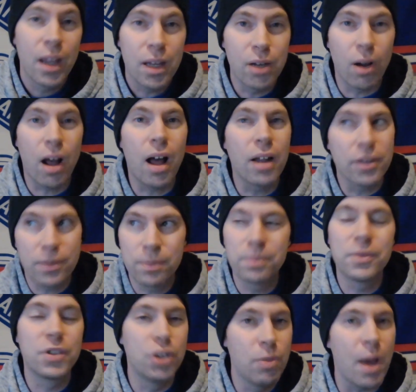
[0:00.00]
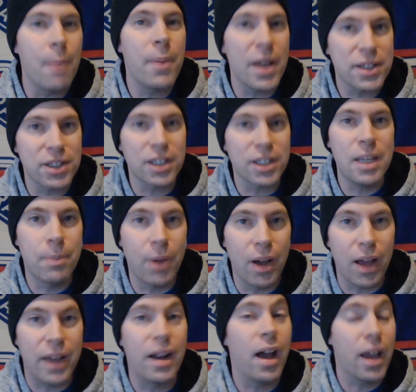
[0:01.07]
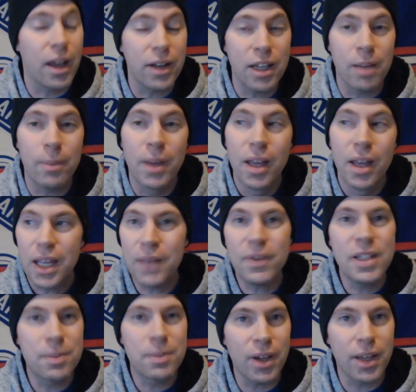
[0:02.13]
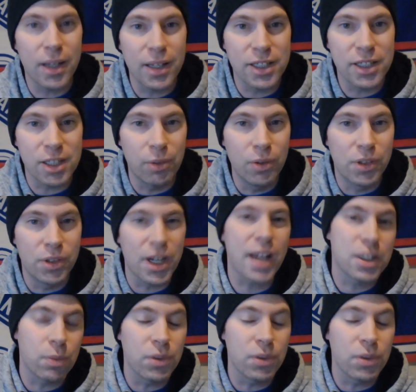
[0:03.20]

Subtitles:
you know, I'll do my best to keep an eye on him if he's playing against the Blue Jackets.